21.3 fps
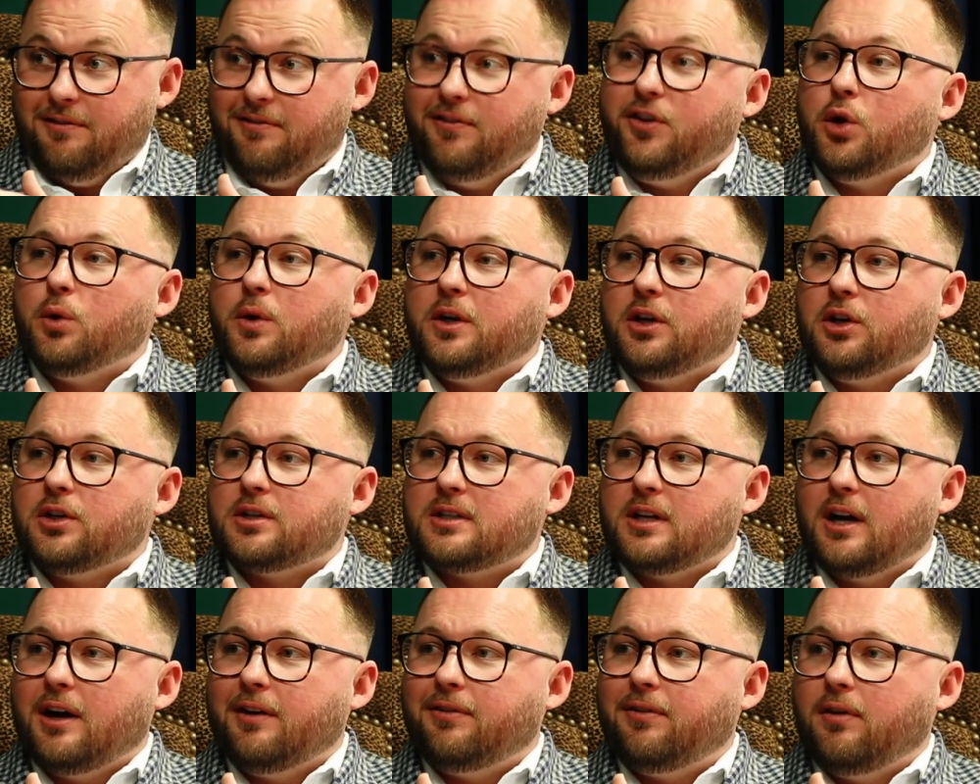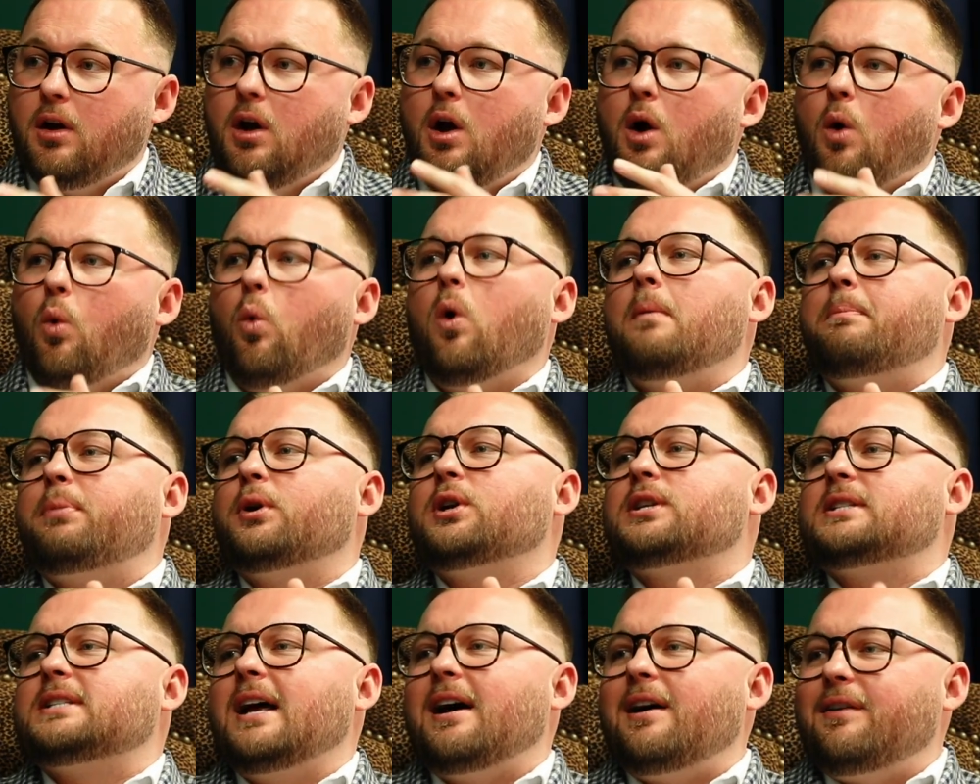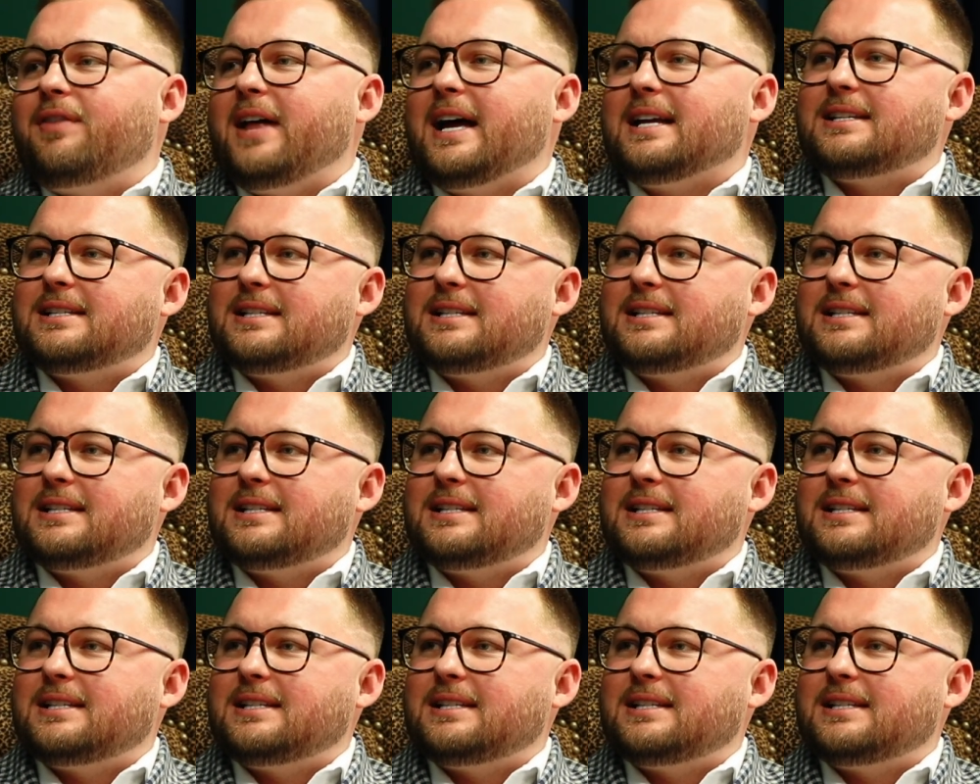viewing your stuff, what percent of that